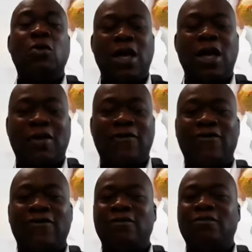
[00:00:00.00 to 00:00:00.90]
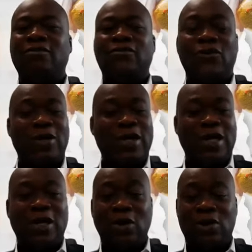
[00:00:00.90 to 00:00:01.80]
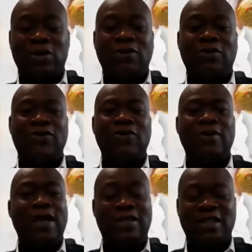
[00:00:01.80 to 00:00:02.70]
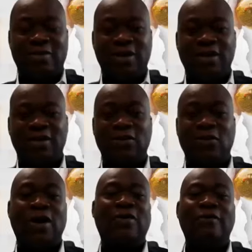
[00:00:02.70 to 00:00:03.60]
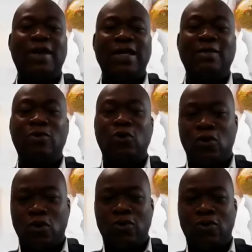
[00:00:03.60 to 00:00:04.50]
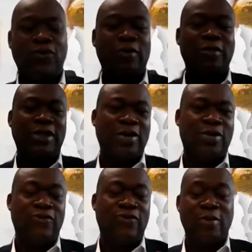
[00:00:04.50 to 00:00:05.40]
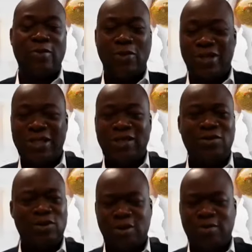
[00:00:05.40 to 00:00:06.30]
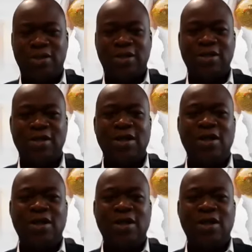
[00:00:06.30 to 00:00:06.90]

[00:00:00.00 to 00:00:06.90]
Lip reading: We have funded lots of SMEs. We have made them grow from nothing to something.